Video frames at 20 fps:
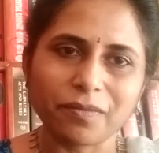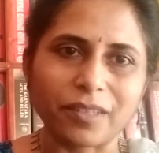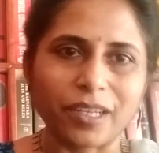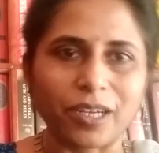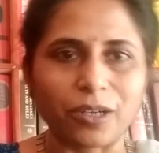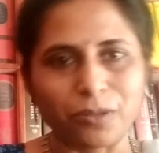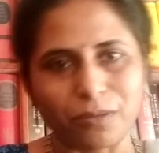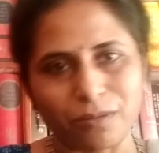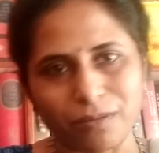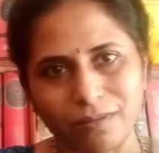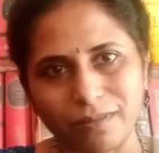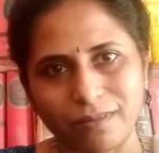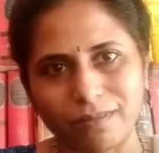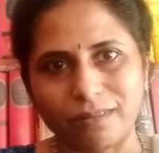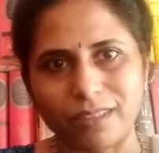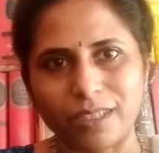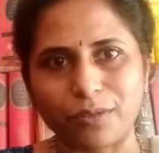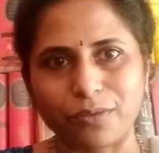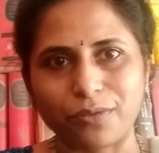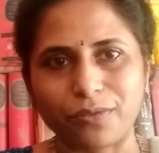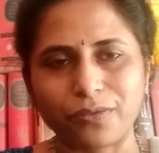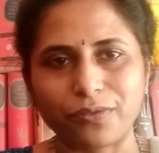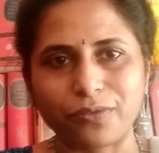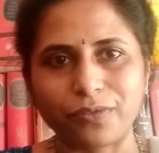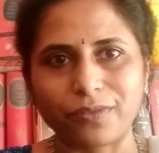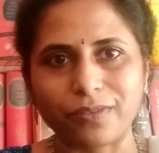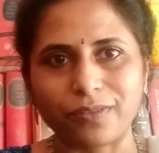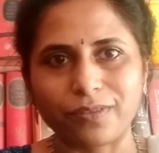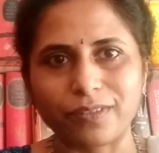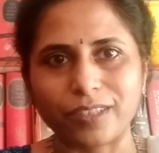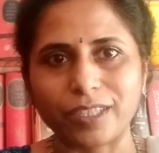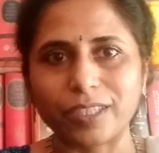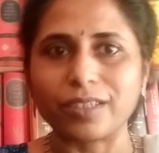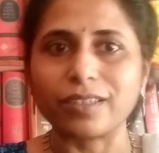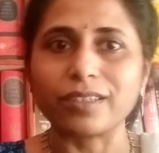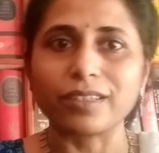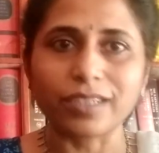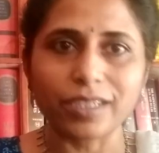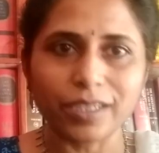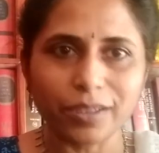Now, if the
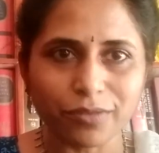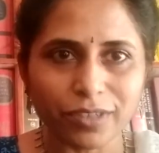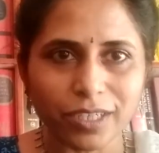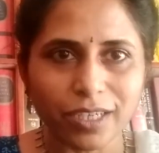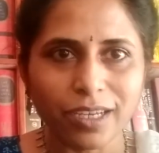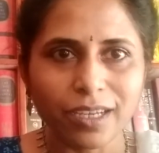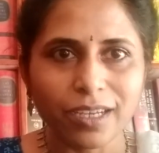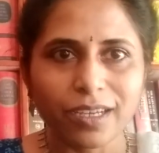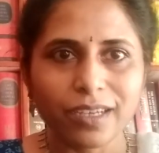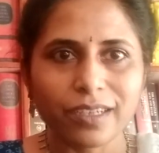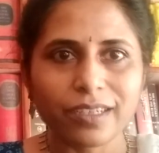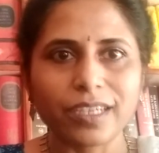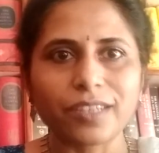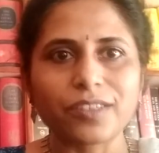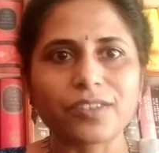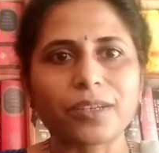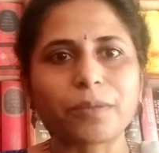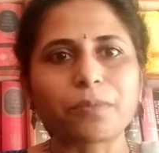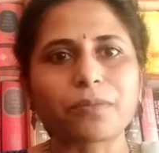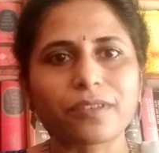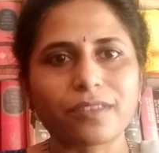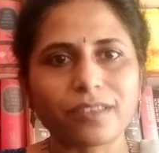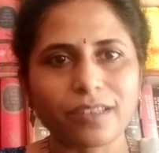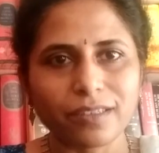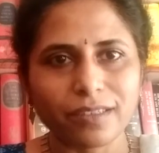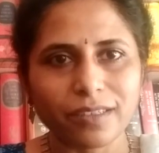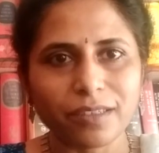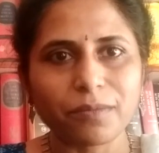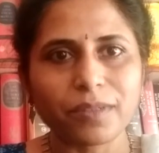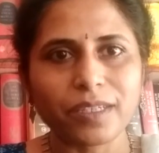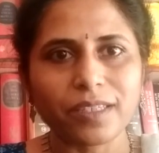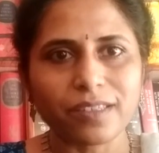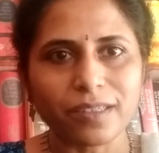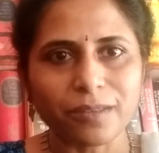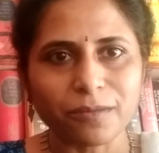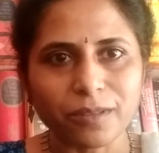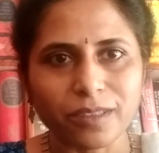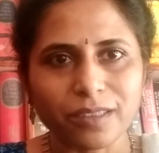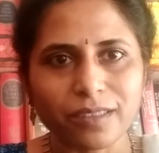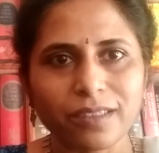aggrieved gets represented by
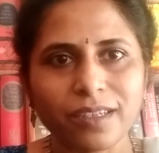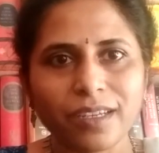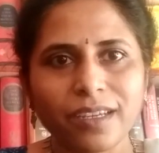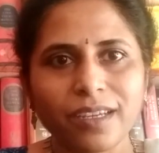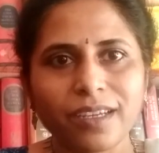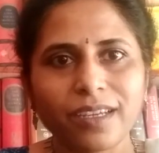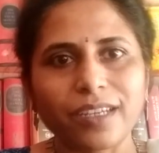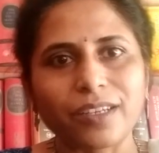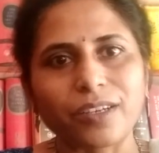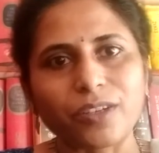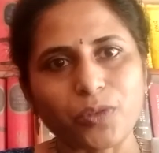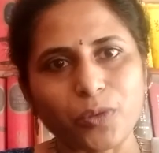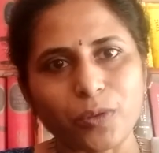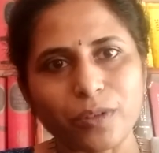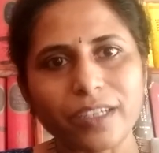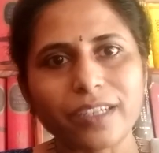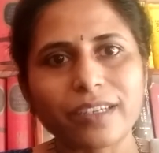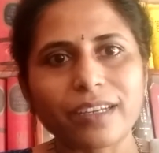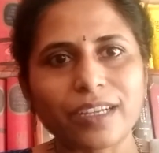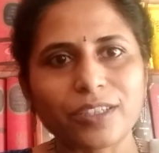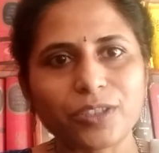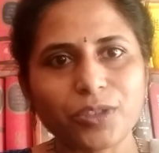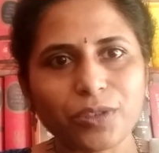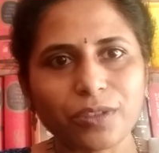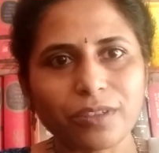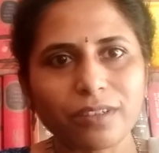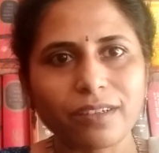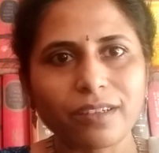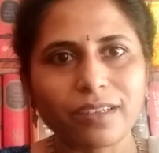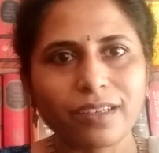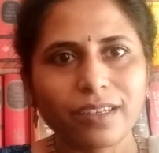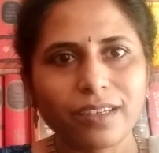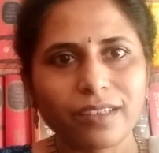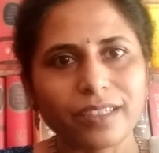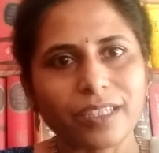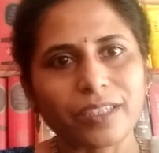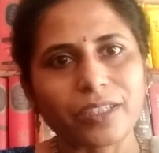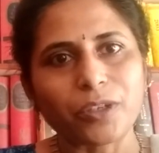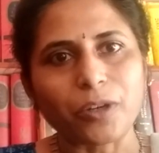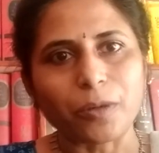someone, it is only natural
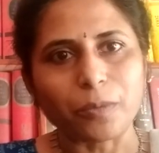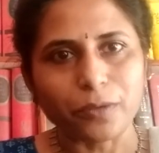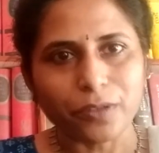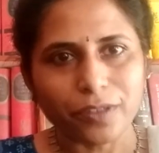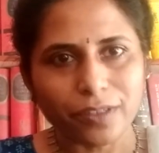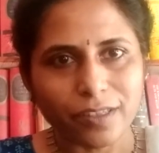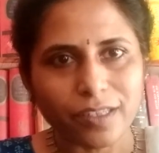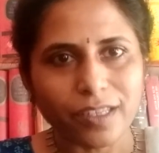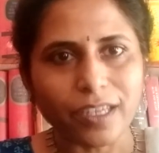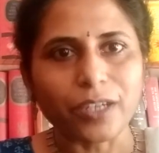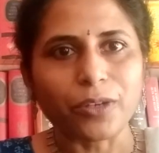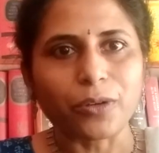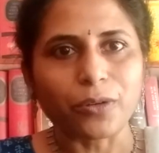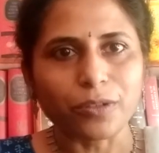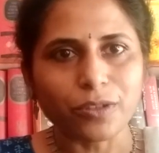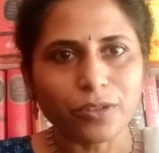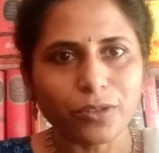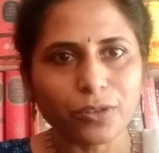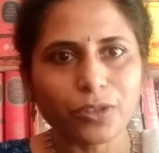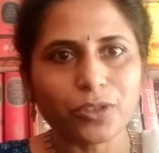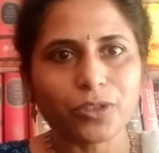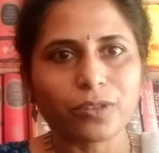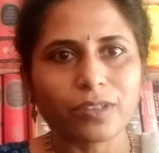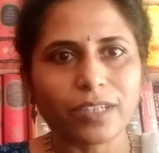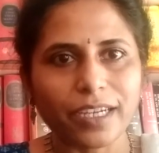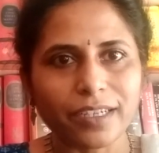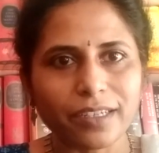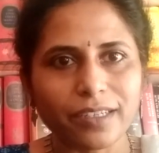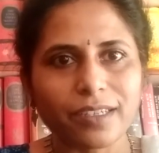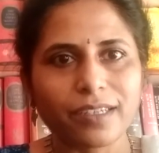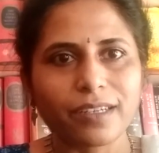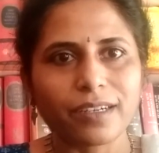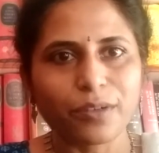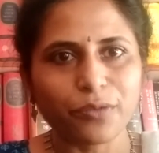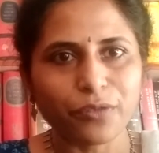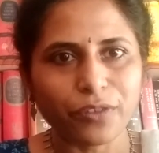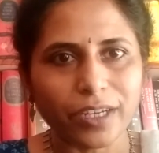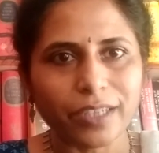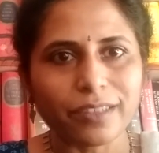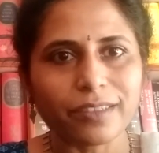that the opposite side also should get a
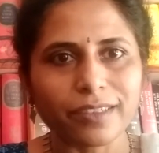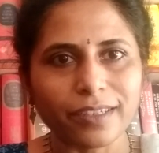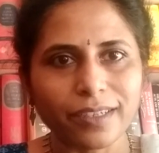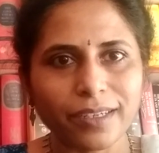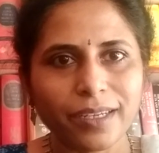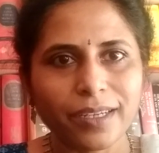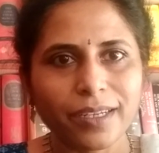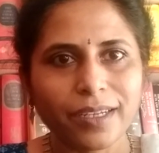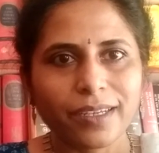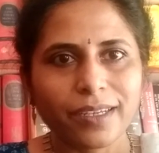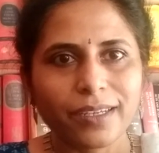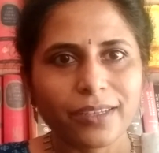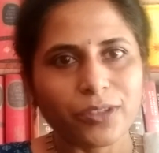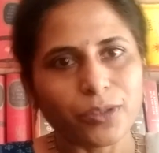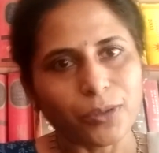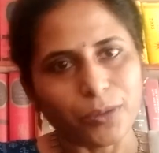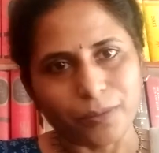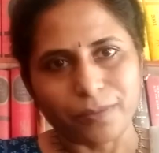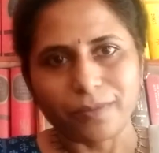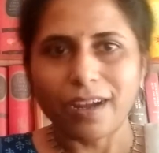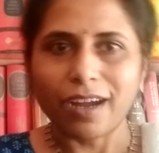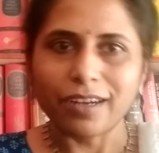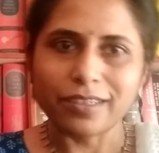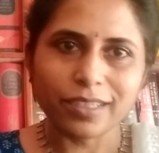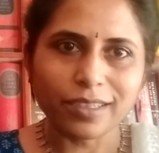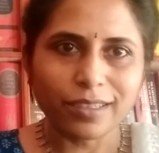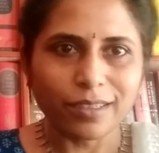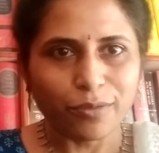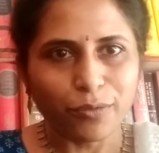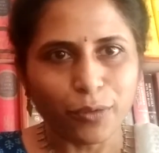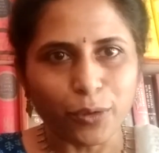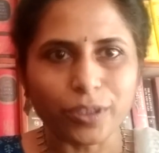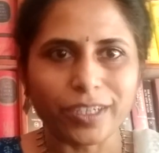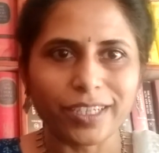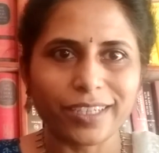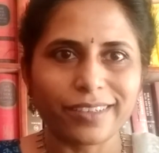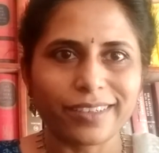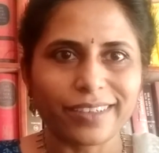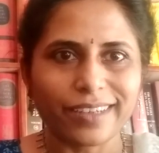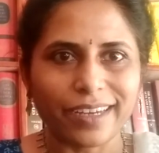friend. So, Article
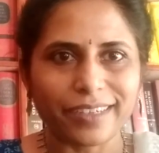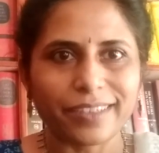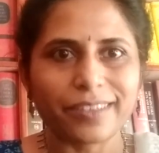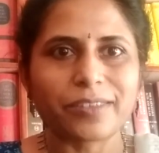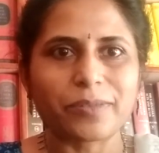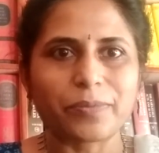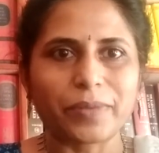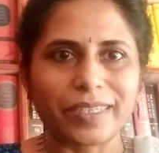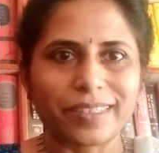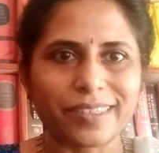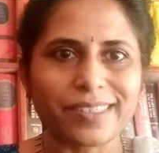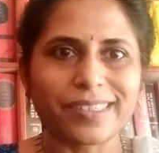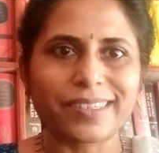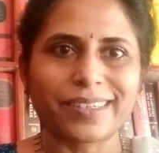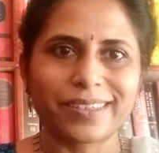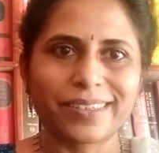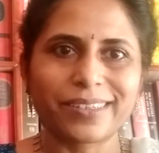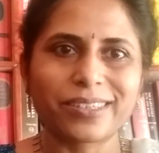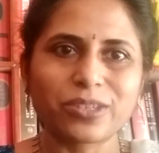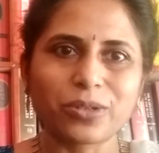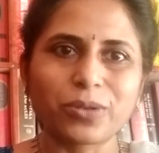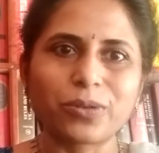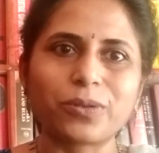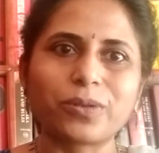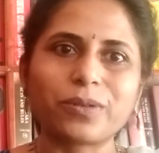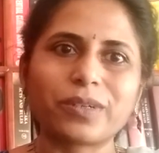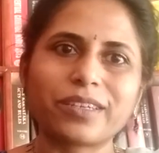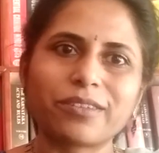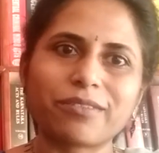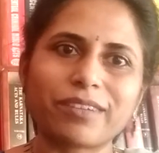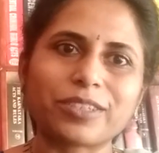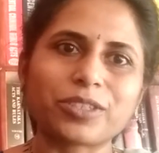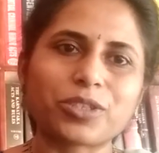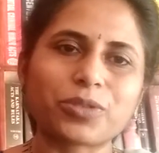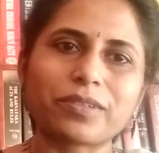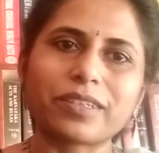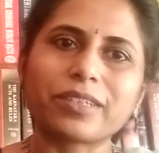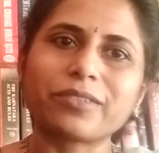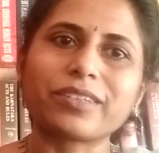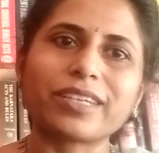14 at its best. So,
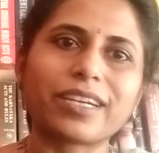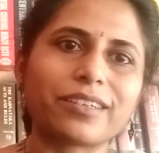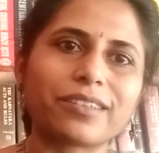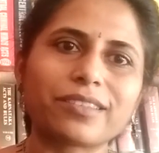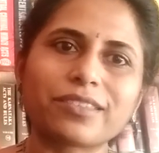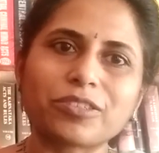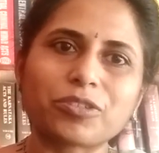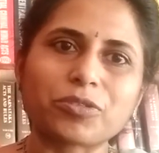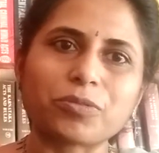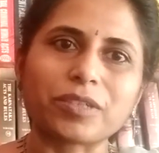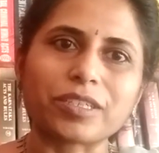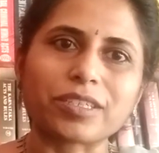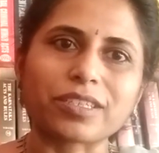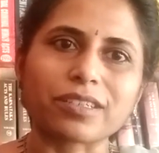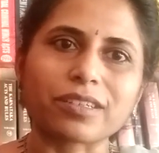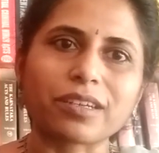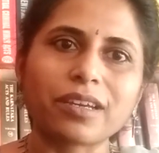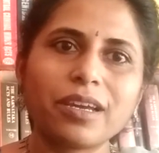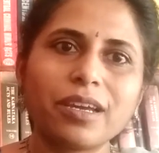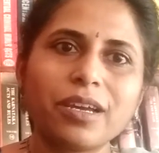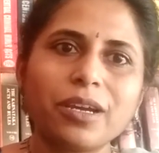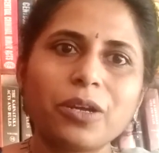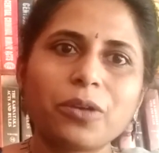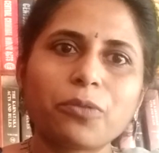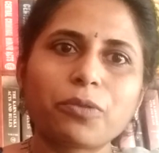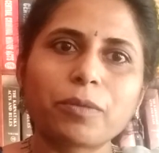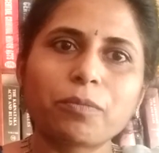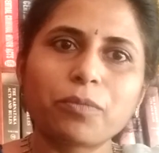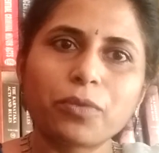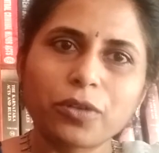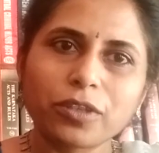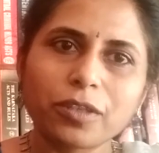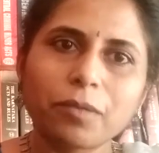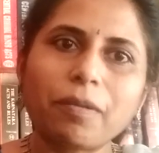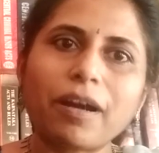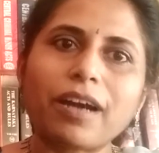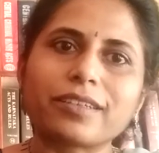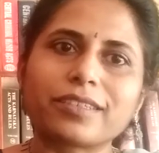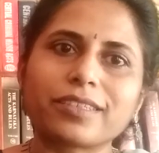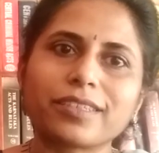eventually, we had a situation where both
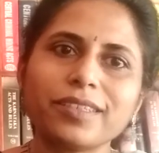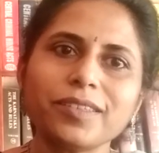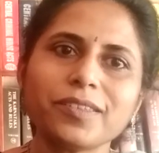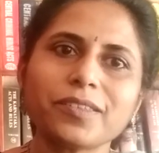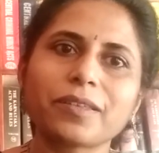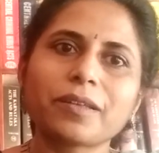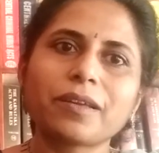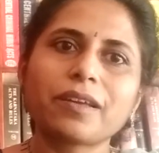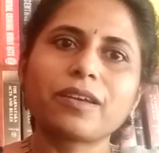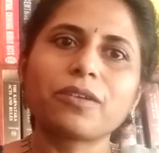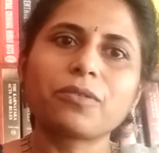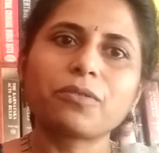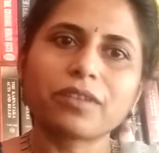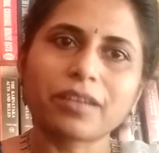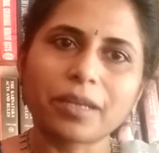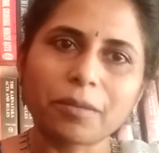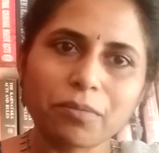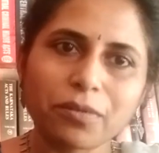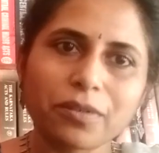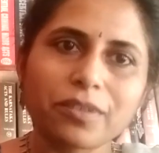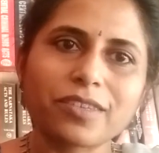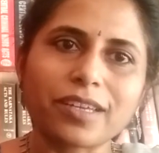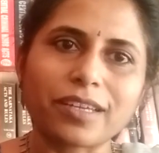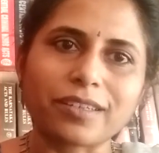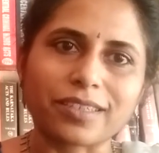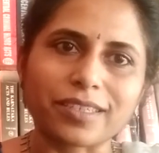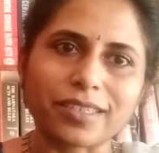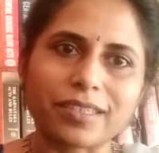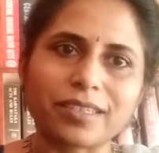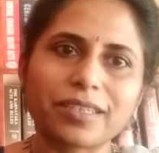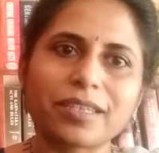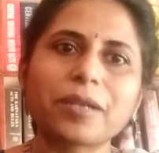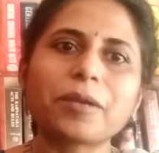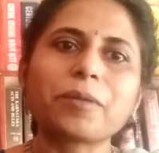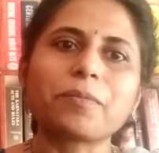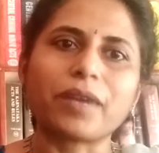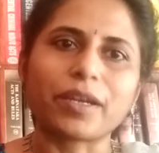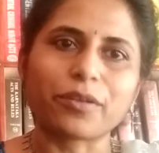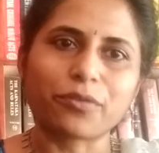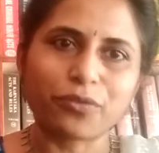parties were represented
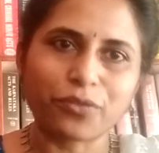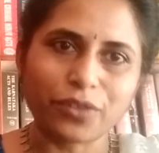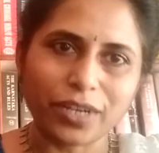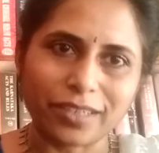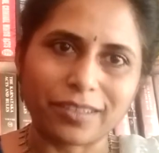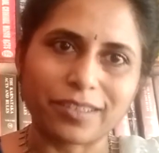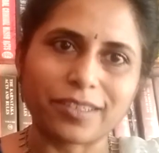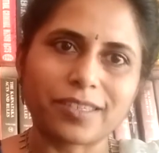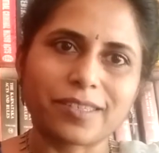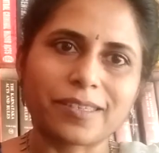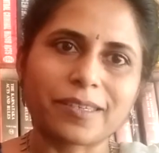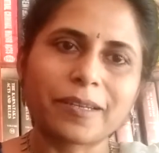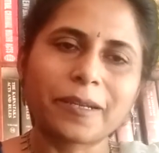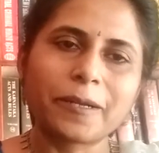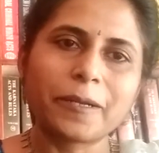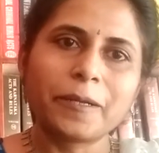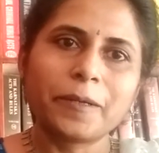by friends.